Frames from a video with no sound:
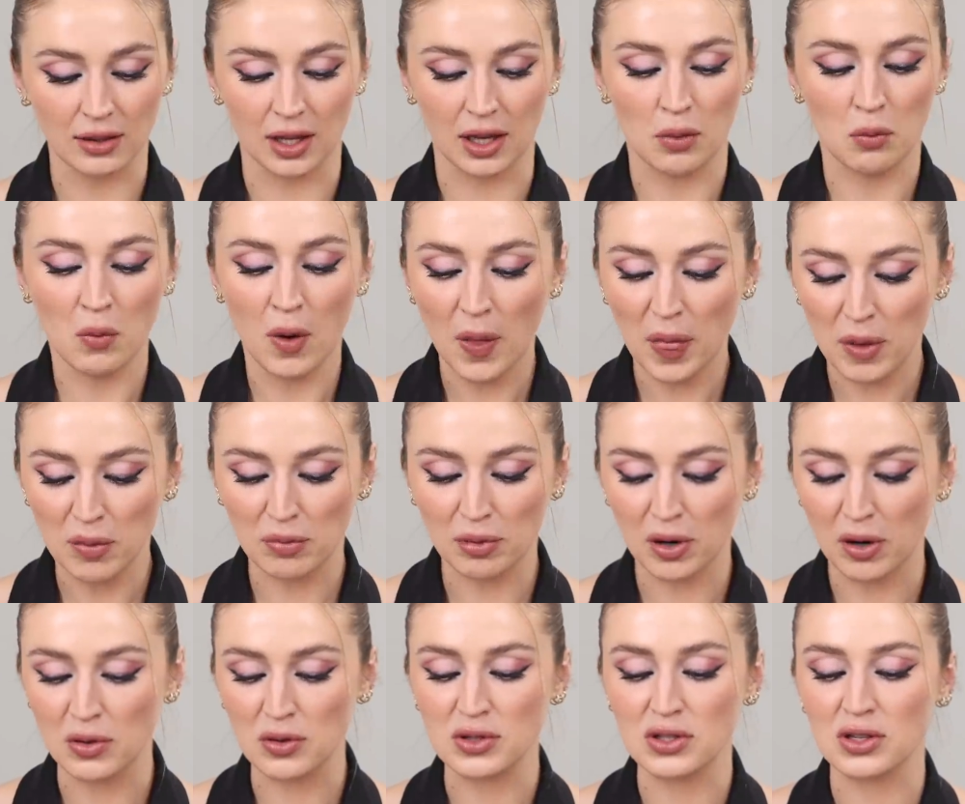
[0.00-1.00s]
like what the
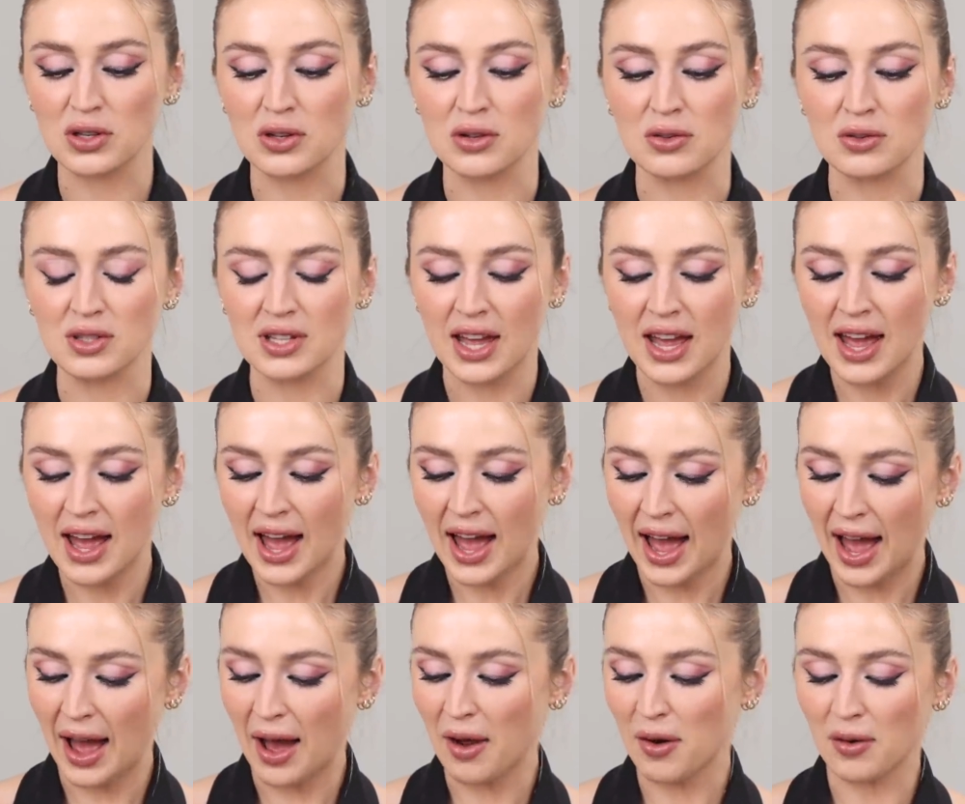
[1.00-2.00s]
pros use,
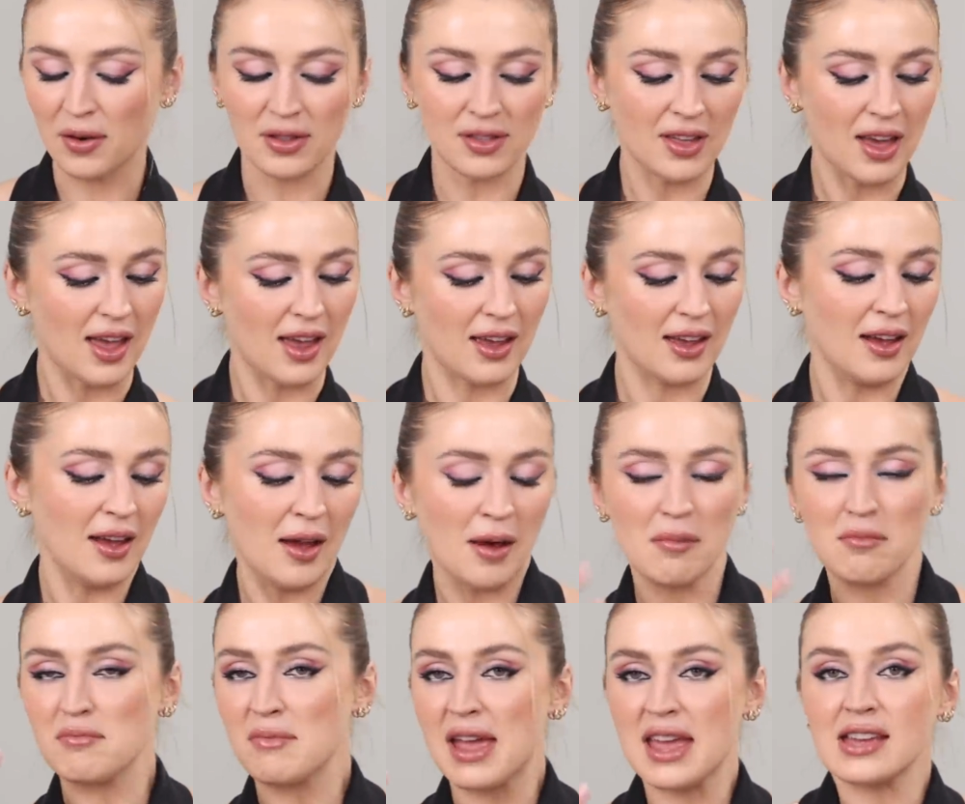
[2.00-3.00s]
how they
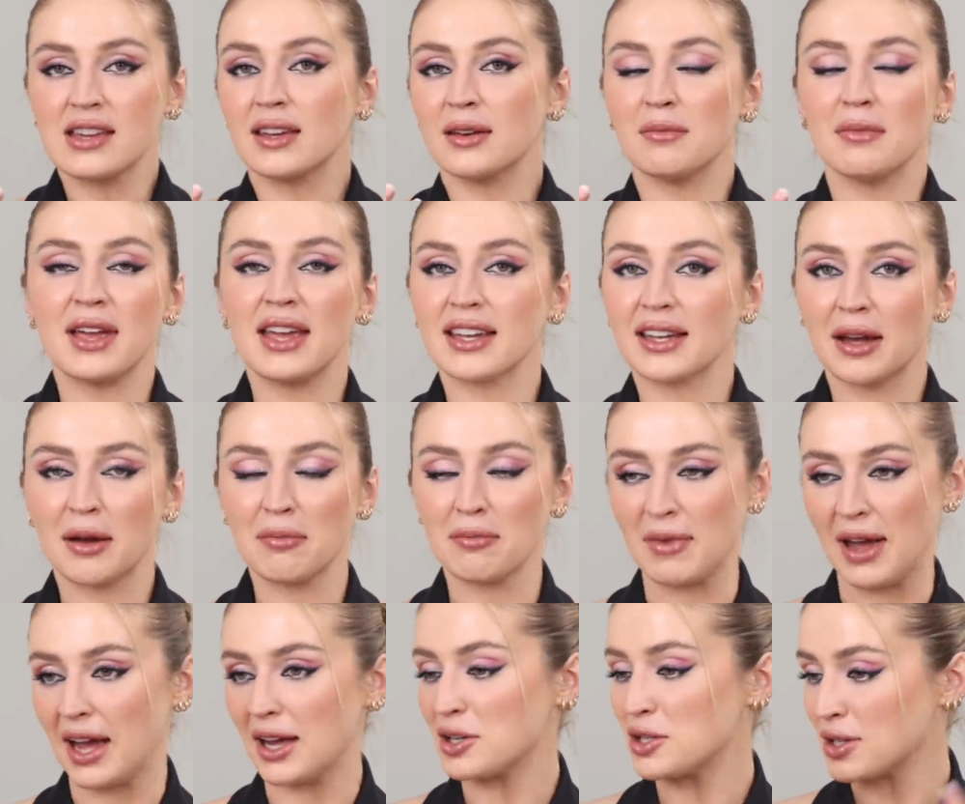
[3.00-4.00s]
make makeup
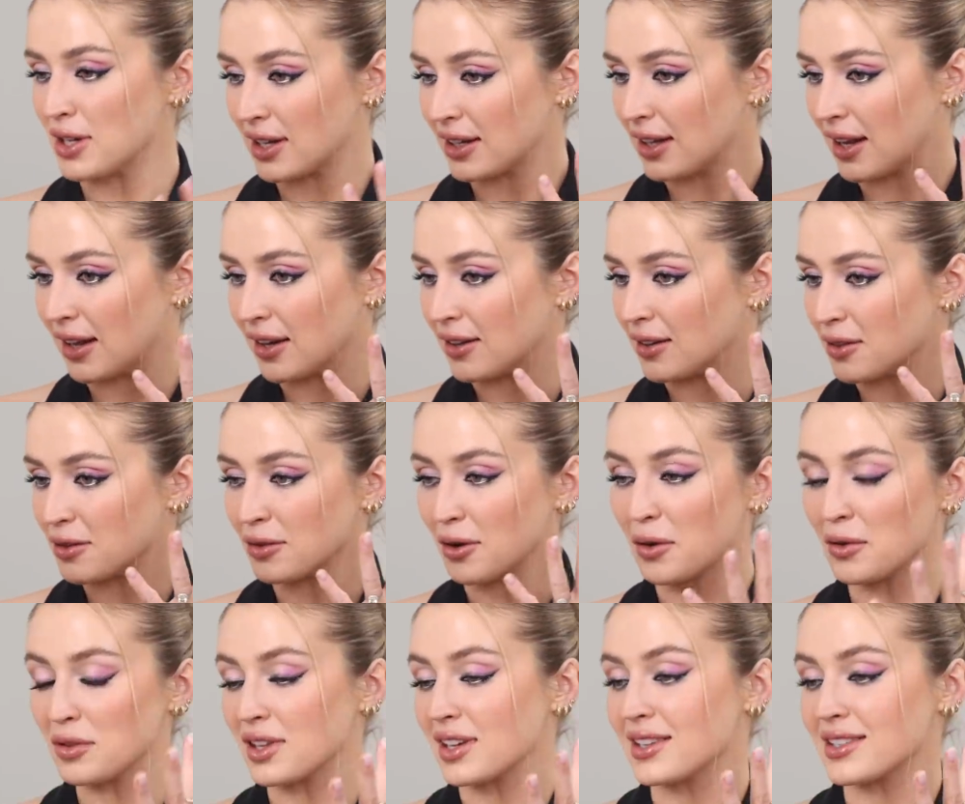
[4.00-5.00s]
magic and
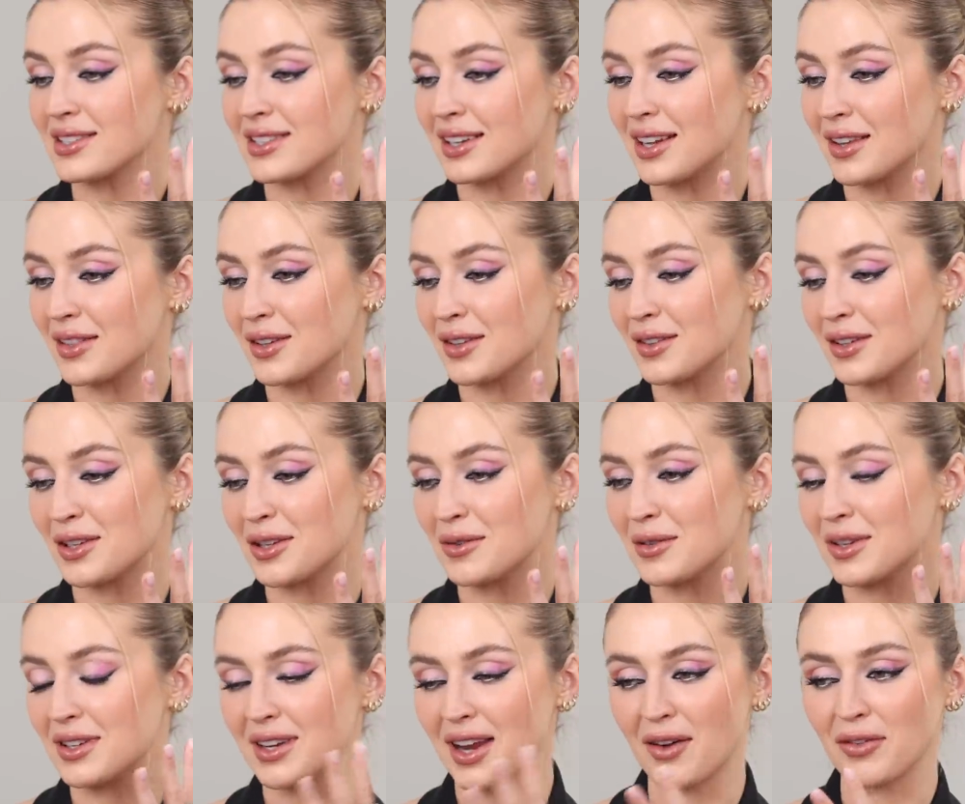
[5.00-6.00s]
throw things together that you
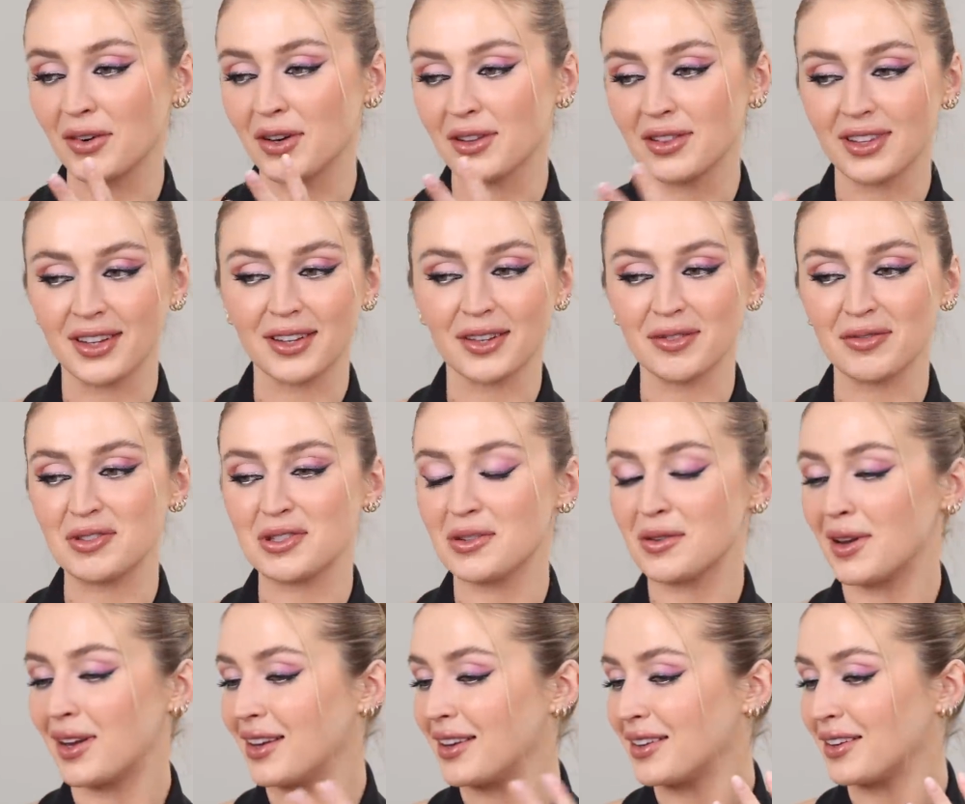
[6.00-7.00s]
would never think of
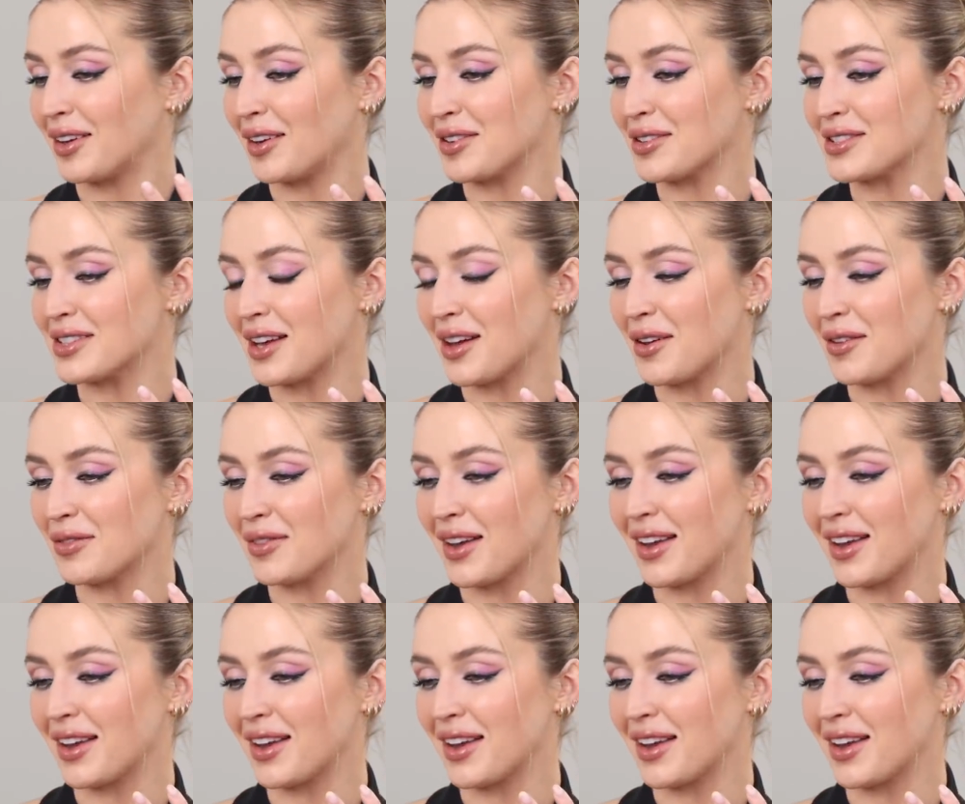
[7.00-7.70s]
doing yourself.